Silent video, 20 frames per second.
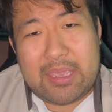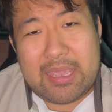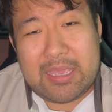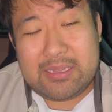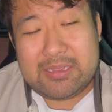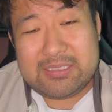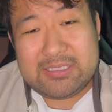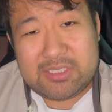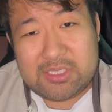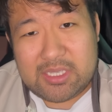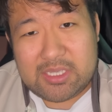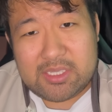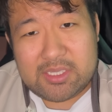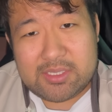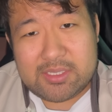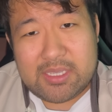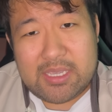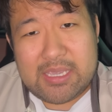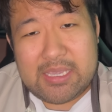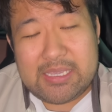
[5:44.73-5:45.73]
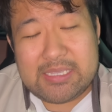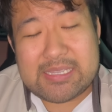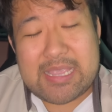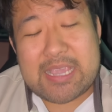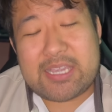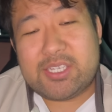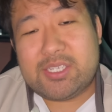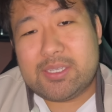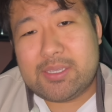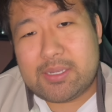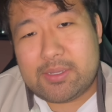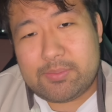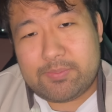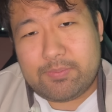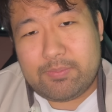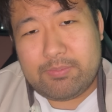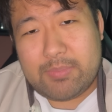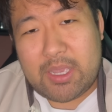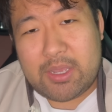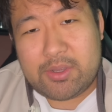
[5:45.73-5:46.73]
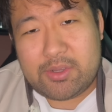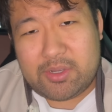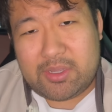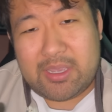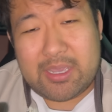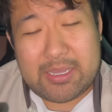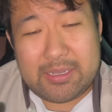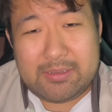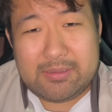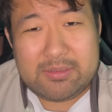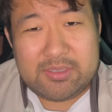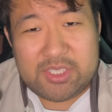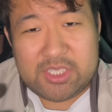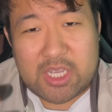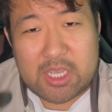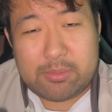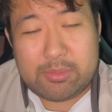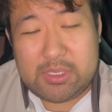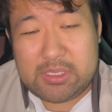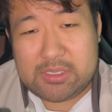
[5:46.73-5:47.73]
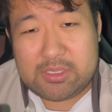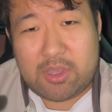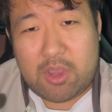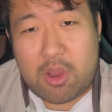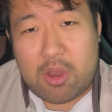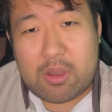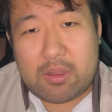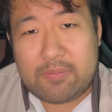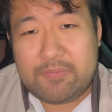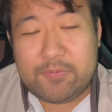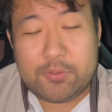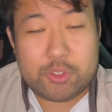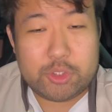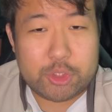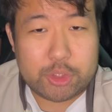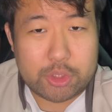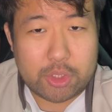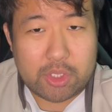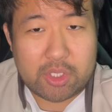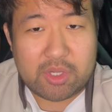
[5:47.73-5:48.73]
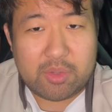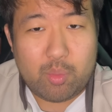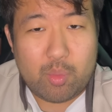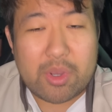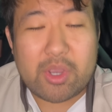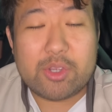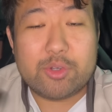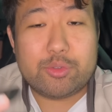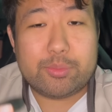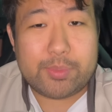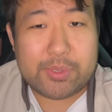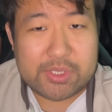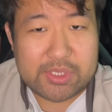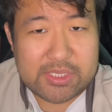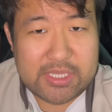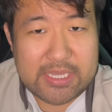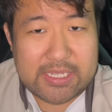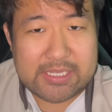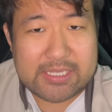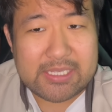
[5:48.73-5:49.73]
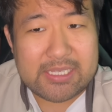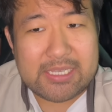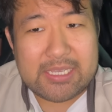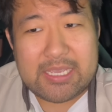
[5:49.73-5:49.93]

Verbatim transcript: L six, is actually going to undercut Xiaomi's car for sure, one hundred percent.